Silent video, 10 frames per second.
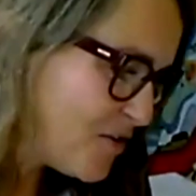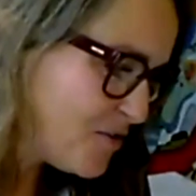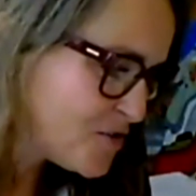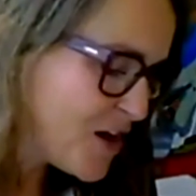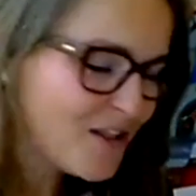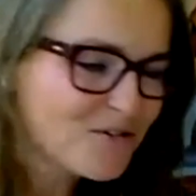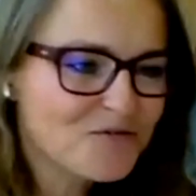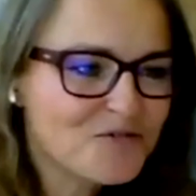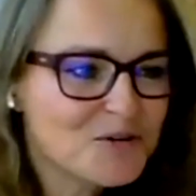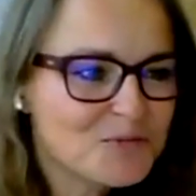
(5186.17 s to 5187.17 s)
trial with
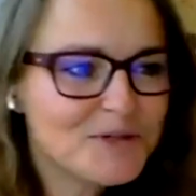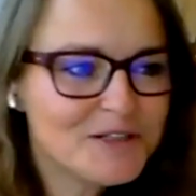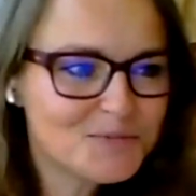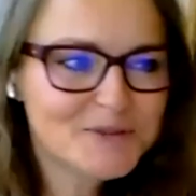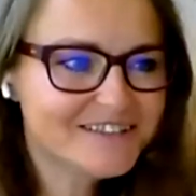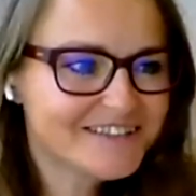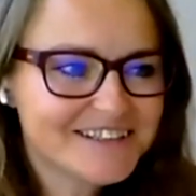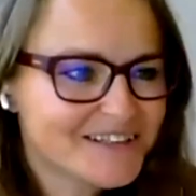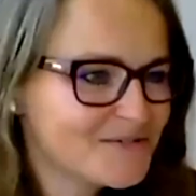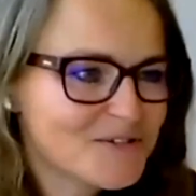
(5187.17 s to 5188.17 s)
Fitbit, but
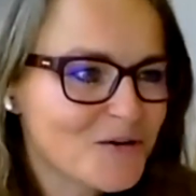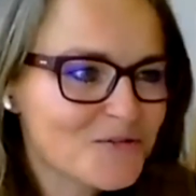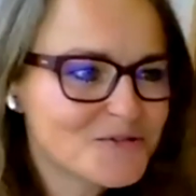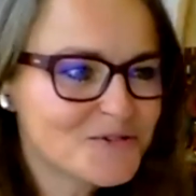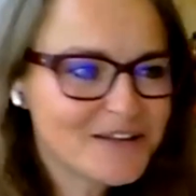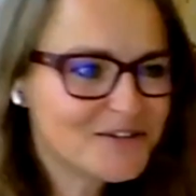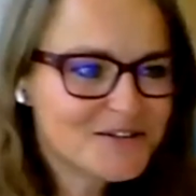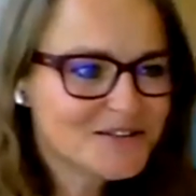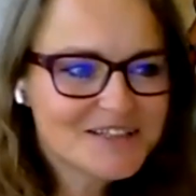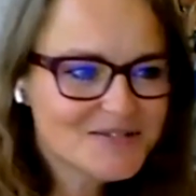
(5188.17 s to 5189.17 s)
no, later
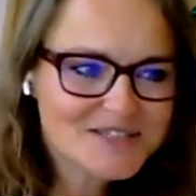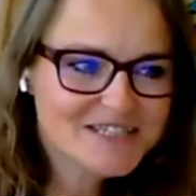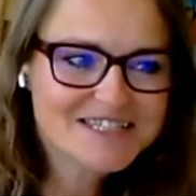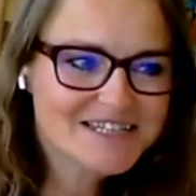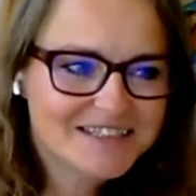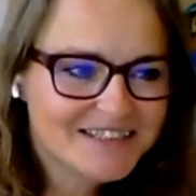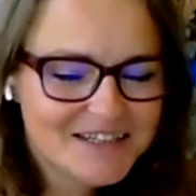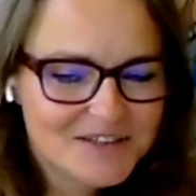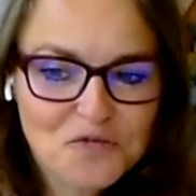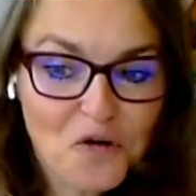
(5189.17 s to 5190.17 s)
on it was
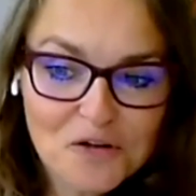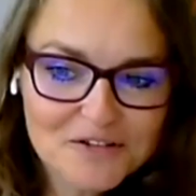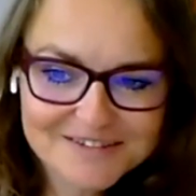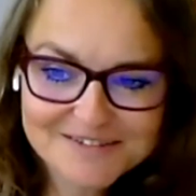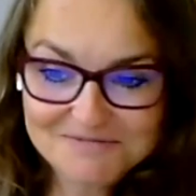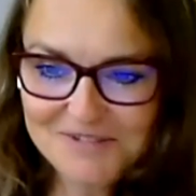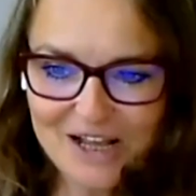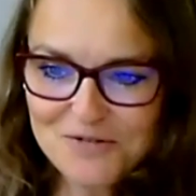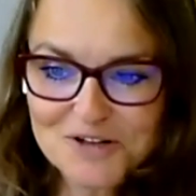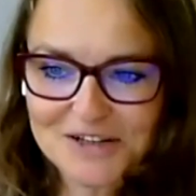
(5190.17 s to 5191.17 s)
the phone,
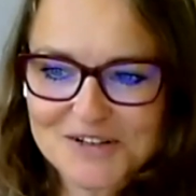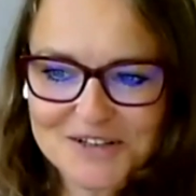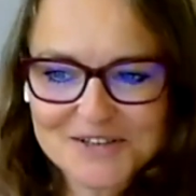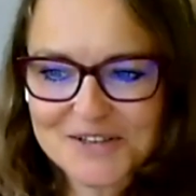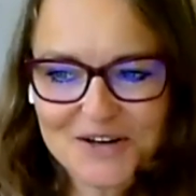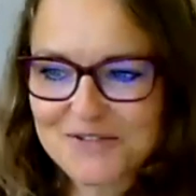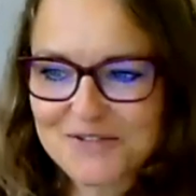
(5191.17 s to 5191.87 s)
like whatever, you know,